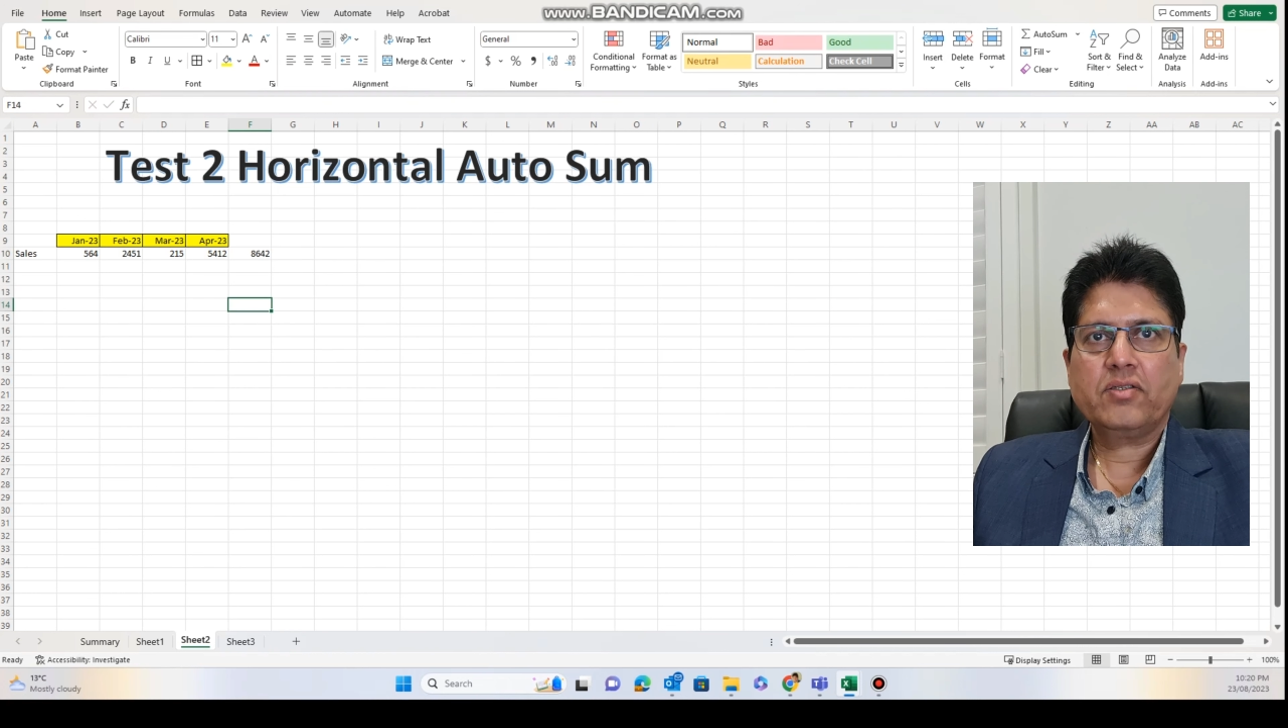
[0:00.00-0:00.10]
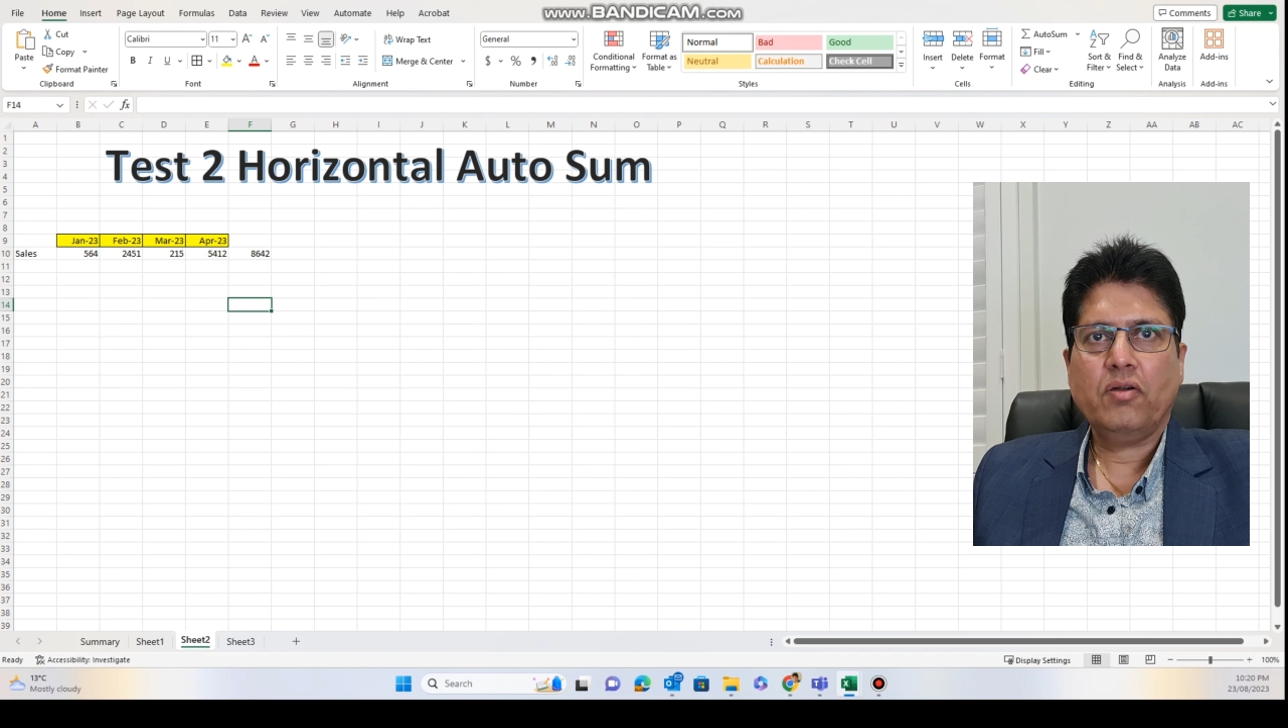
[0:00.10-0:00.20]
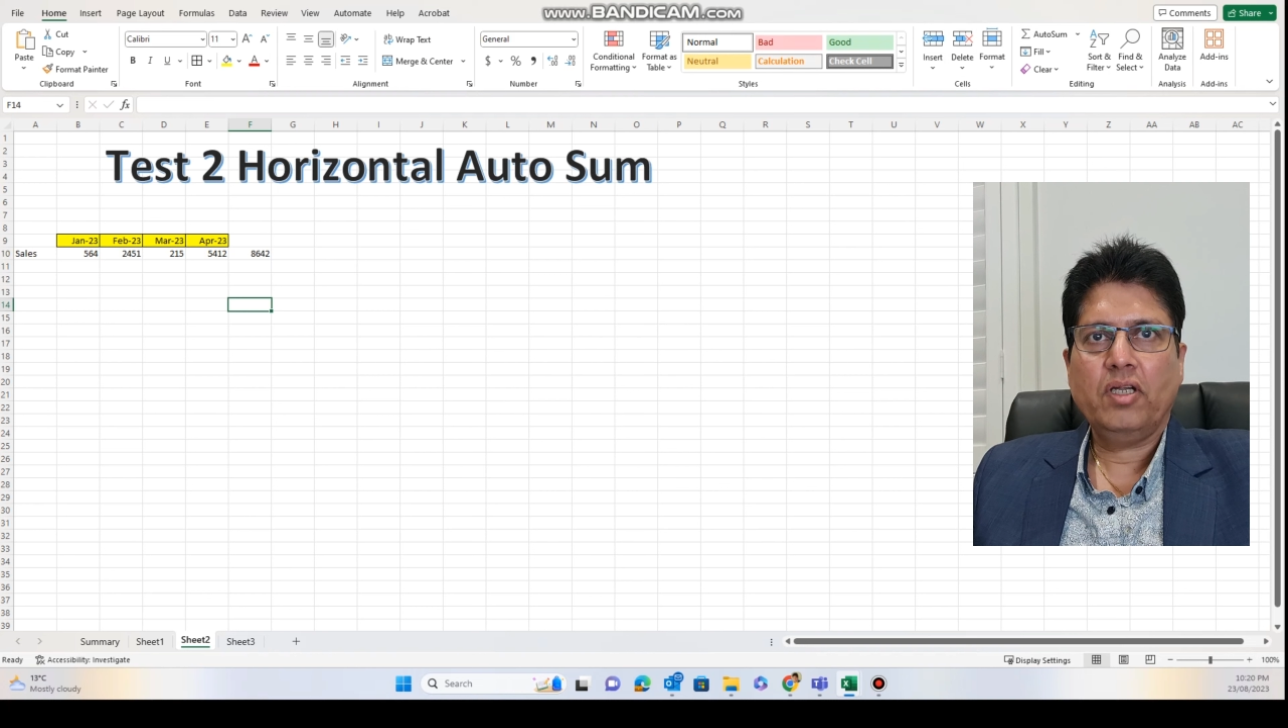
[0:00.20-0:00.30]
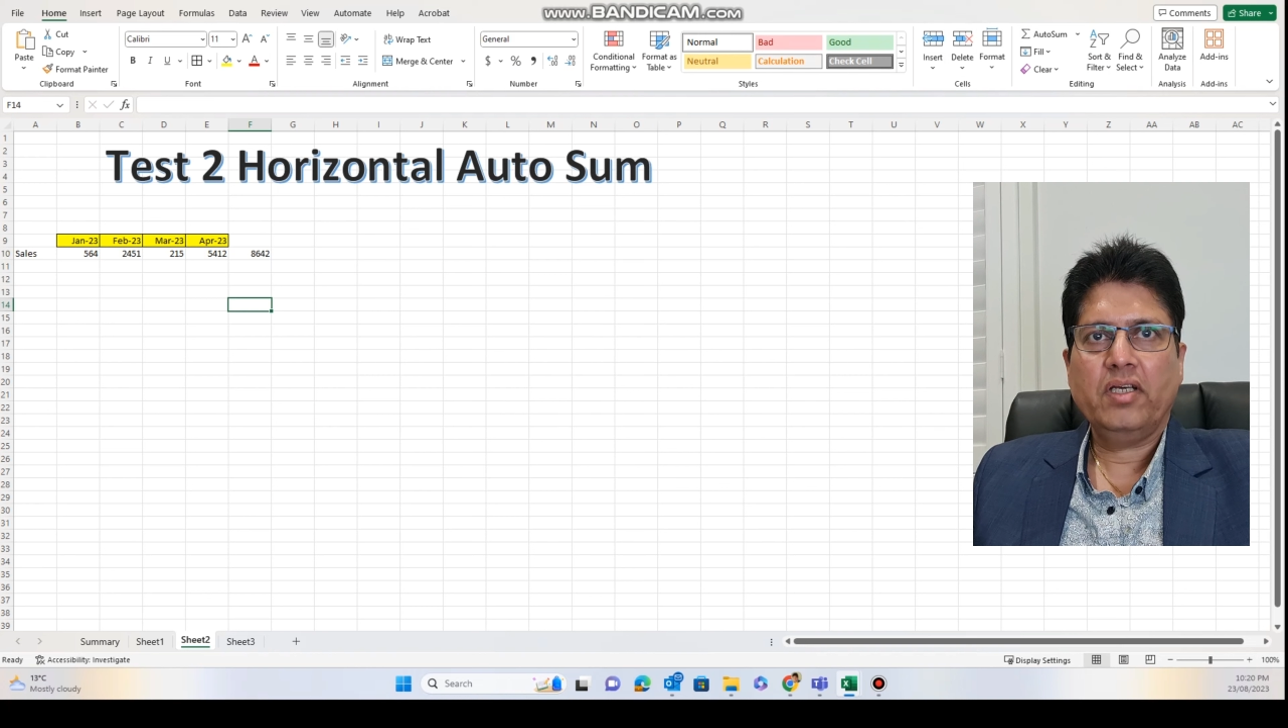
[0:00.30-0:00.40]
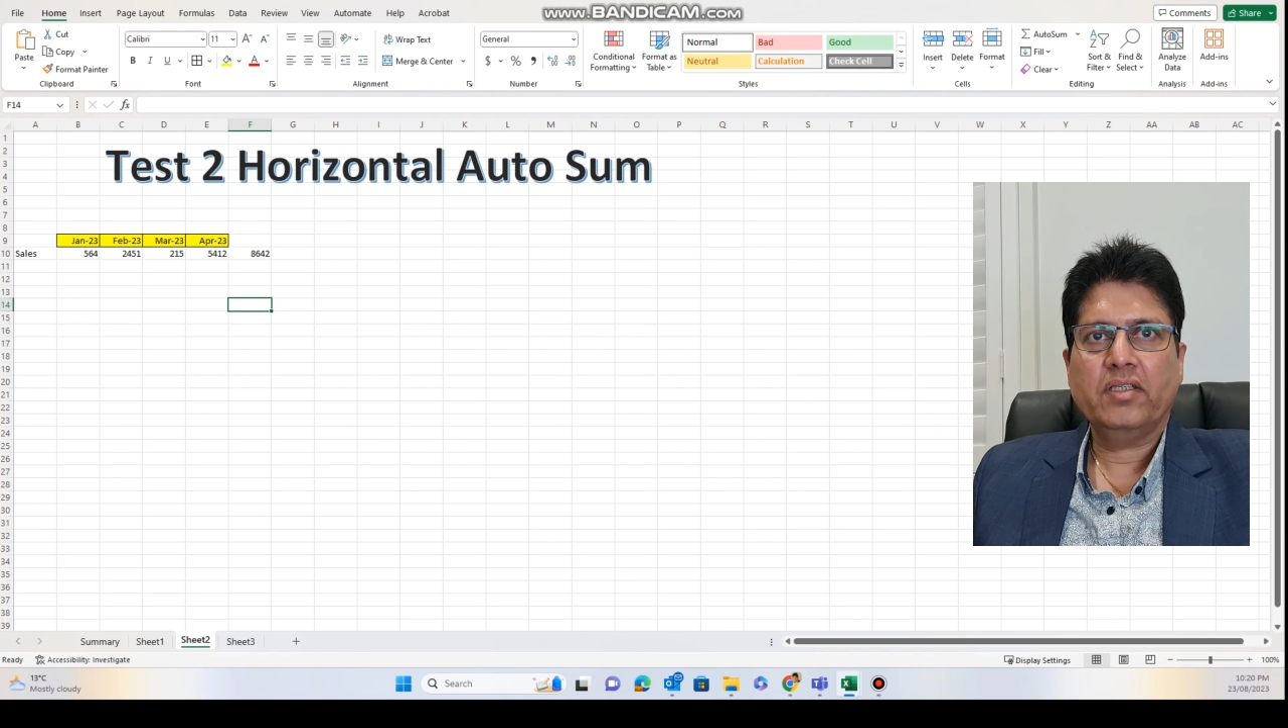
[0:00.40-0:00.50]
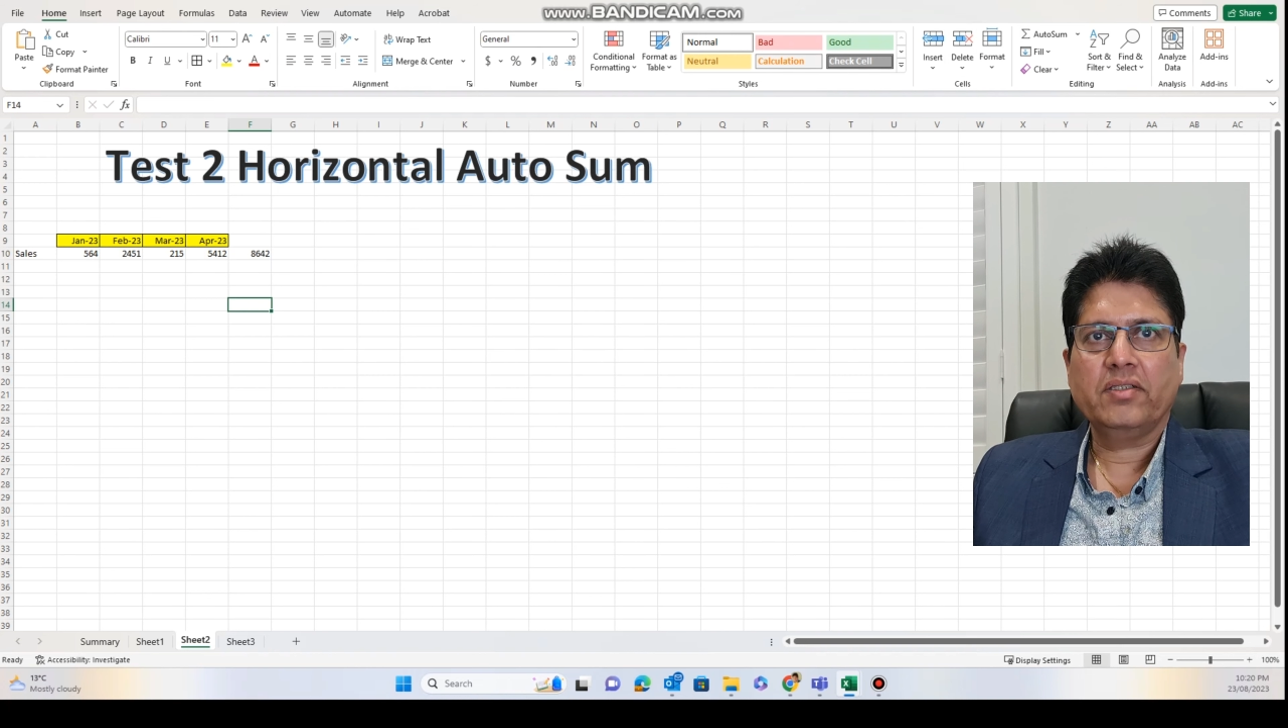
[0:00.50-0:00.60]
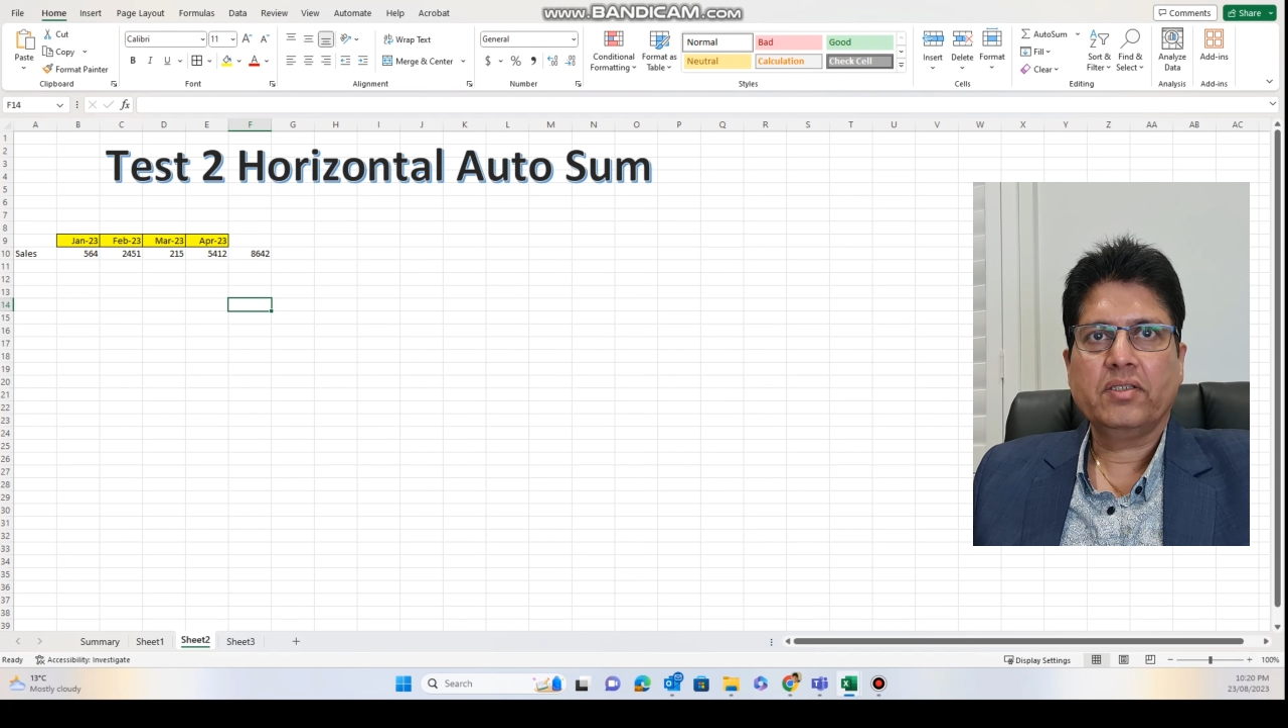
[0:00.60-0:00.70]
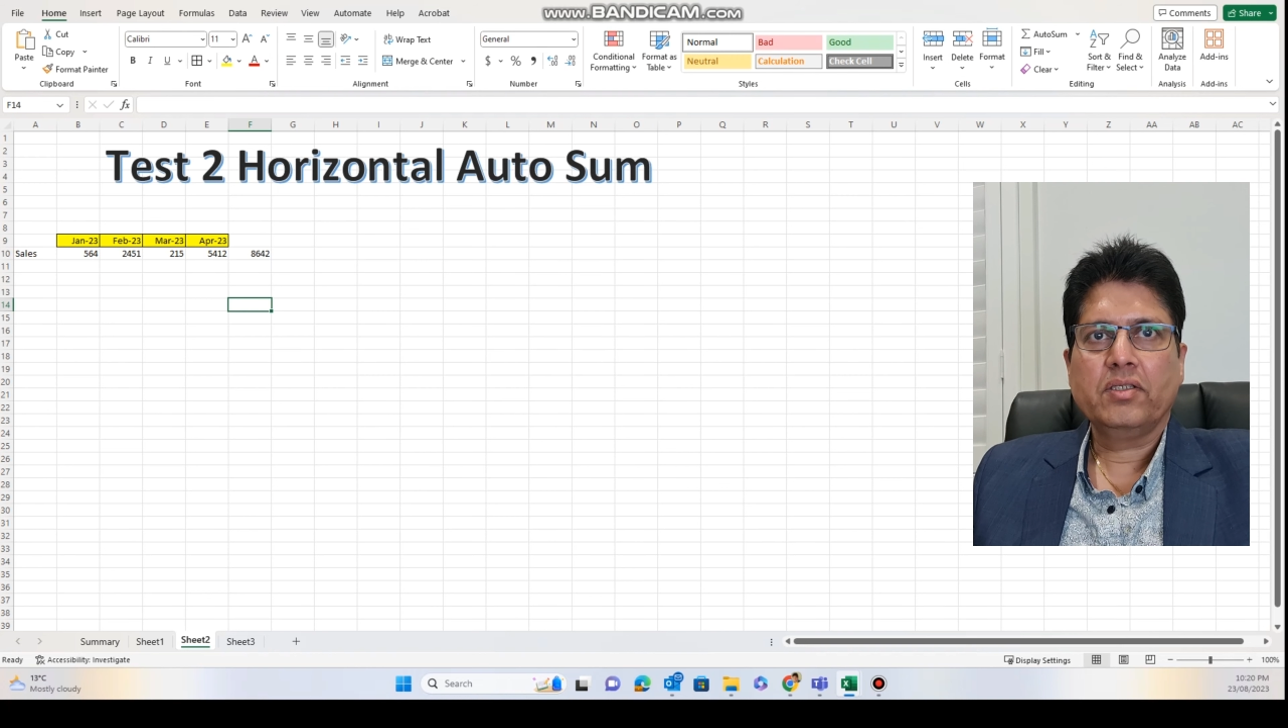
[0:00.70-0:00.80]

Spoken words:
all done.